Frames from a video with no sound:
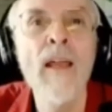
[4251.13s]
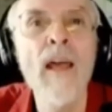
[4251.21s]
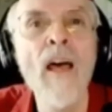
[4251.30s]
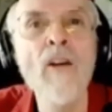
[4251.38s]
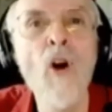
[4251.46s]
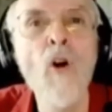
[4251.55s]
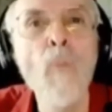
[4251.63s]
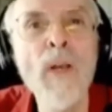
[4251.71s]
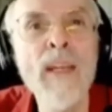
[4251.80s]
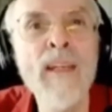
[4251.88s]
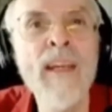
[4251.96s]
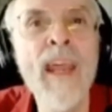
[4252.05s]
an
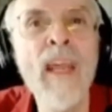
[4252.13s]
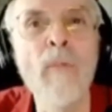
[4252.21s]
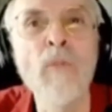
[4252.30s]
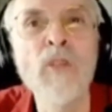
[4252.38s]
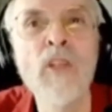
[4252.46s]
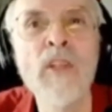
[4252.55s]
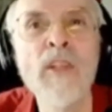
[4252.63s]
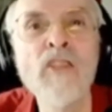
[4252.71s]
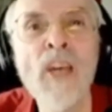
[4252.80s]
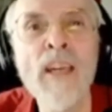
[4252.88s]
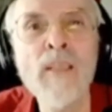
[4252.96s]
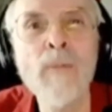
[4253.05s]
opening game to
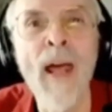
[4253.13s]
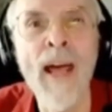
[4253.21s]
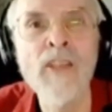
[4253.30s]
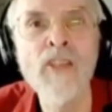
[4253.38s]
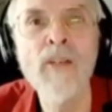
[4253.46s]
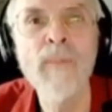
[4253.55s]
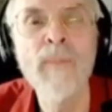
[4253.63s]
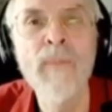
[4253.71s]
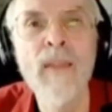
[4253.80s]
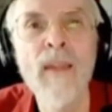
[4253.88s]
the chess match.